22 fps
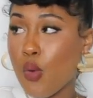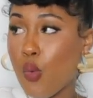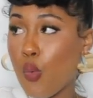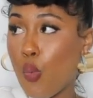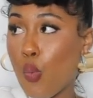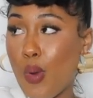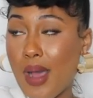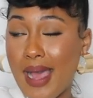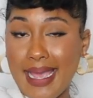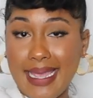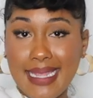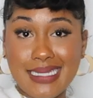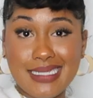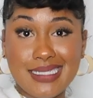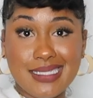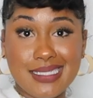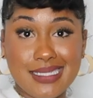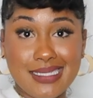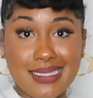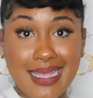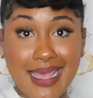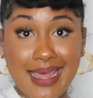
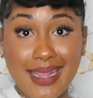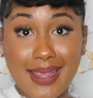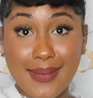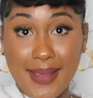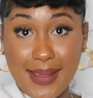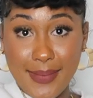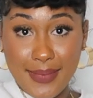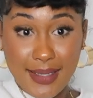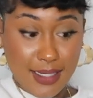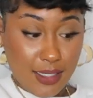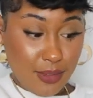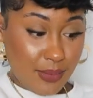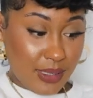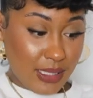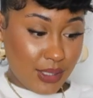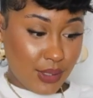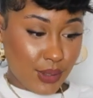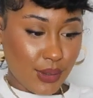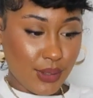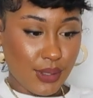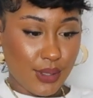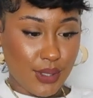whites, and they may be a little bit
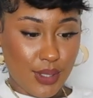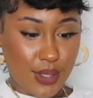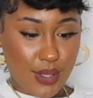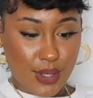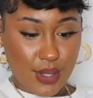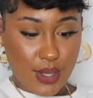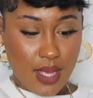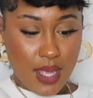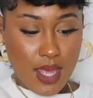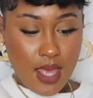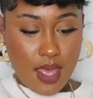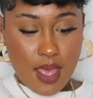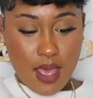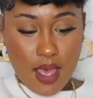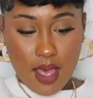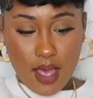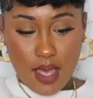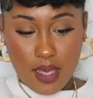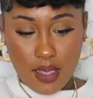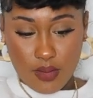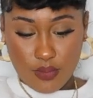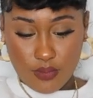dirty, y'all.
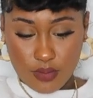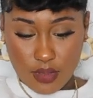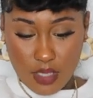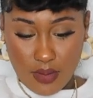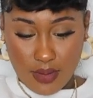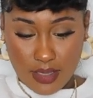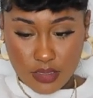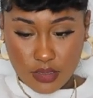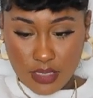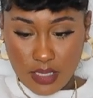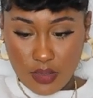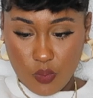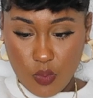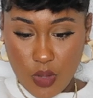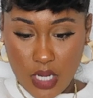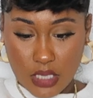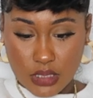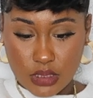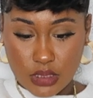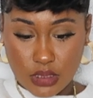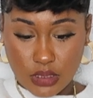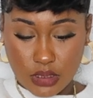I don't know, I tried
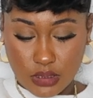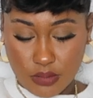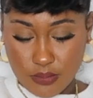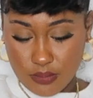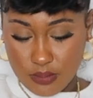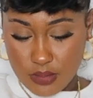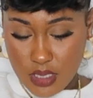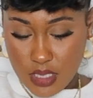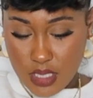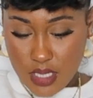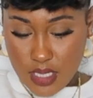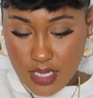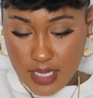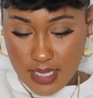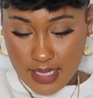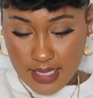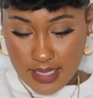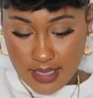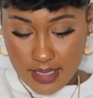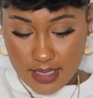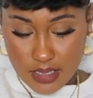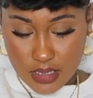washing them
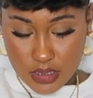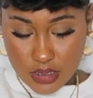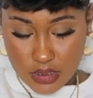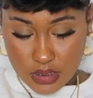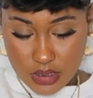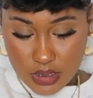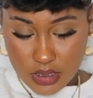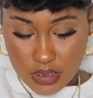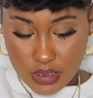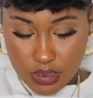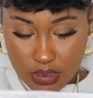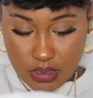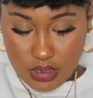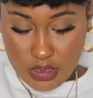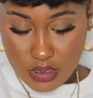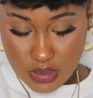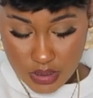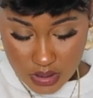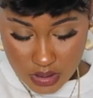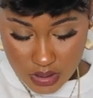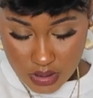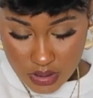and
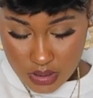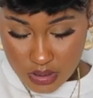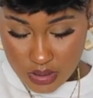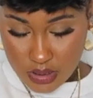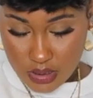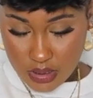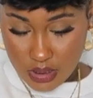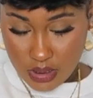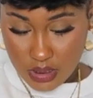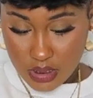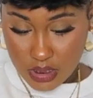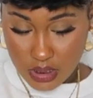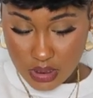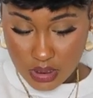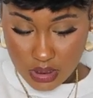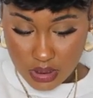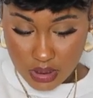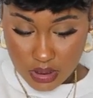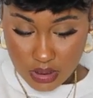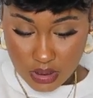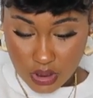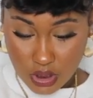
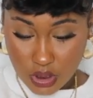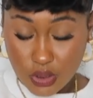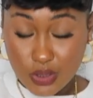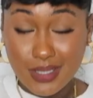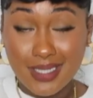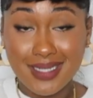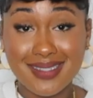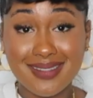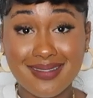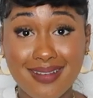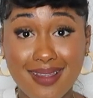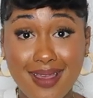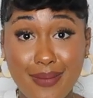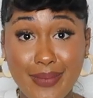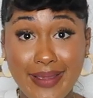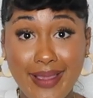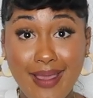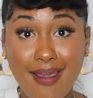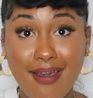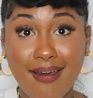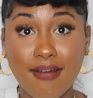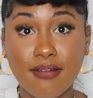the dirt isn't
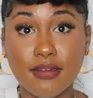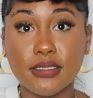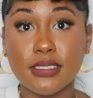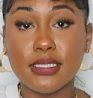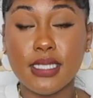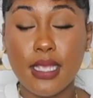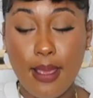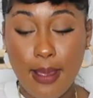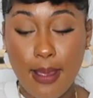coming out.